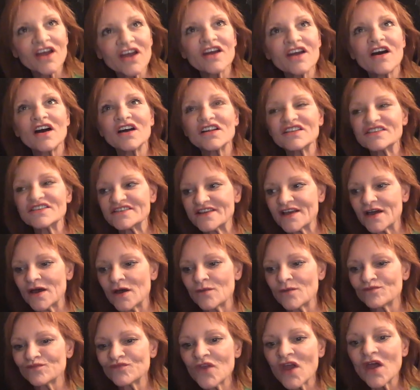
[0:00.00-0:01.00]
and got
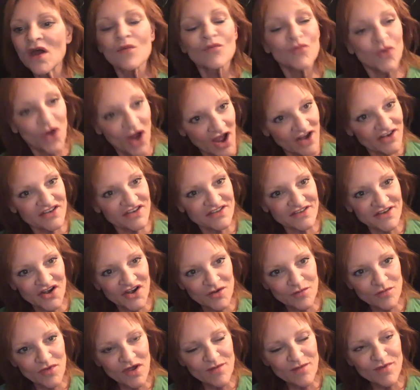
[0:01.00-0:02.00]
some practice
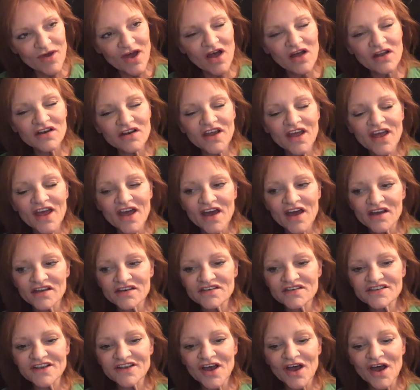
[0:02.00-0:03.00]
under my belt
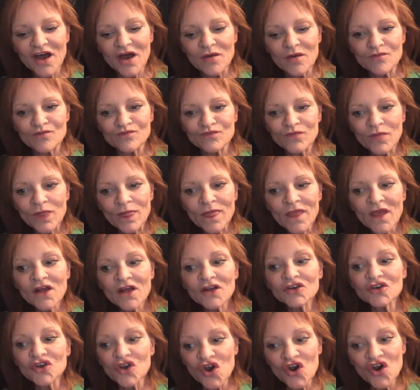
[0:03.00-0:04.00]
and
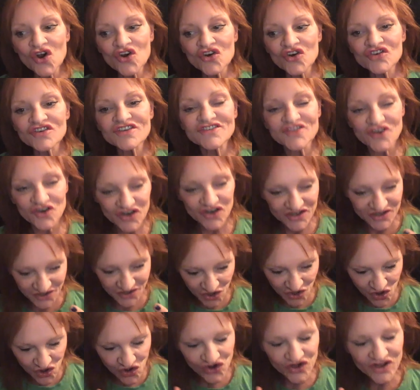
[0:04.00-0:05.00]
started
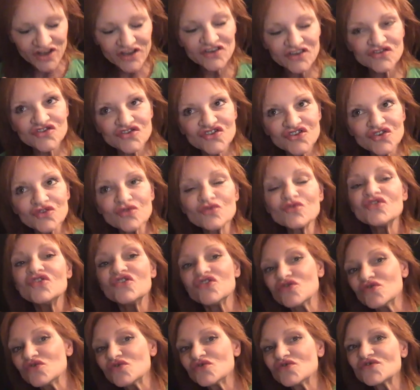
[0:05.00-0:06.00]
learning to
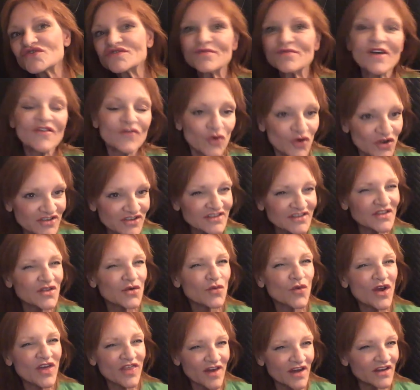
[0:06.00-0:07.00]
use my voice in the
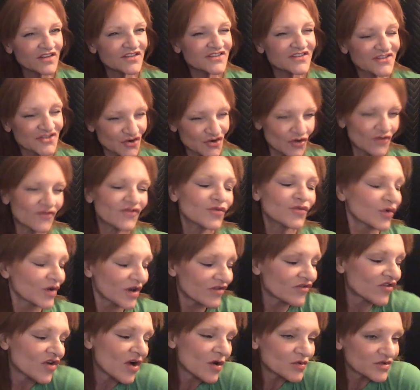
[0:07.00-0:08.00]
way that served
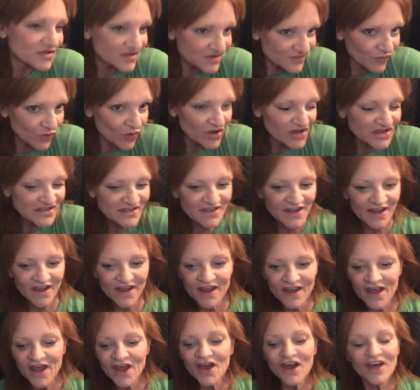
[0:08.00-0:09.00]
whatever I was
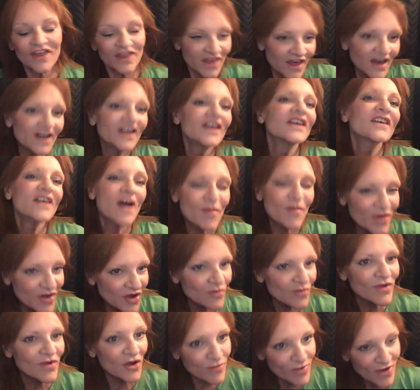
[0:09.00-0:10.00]
voicing, then it got better
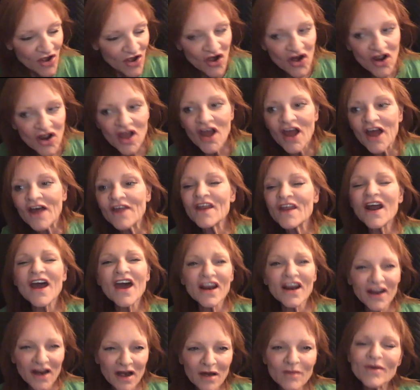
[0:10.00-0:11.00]
and better and better. And then I
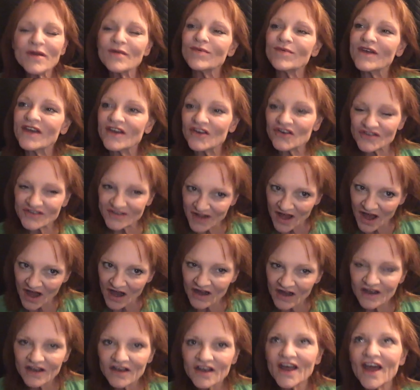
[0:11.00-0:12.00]
had a little bit of beginner's
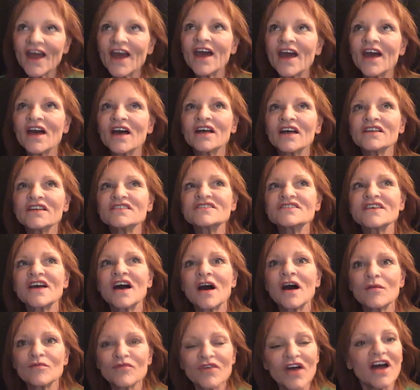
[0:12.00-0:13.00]
luck and
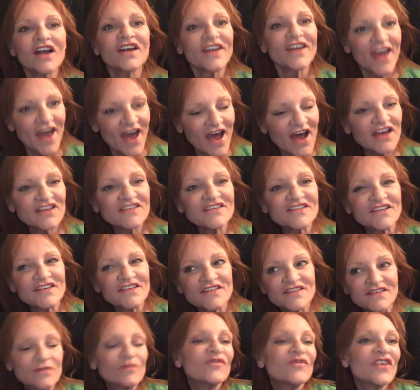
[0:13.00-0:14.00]
got cast
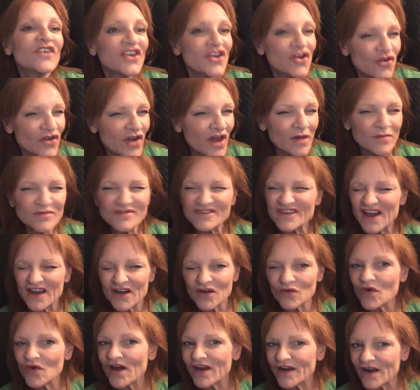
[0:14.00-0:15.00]
in some video games kind
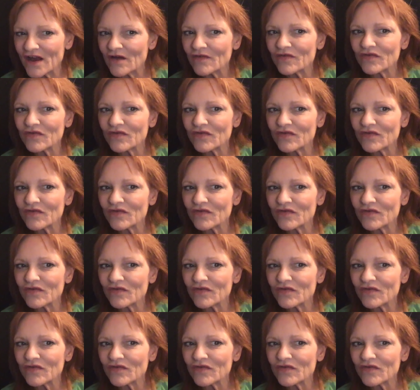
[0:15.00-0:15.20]
of right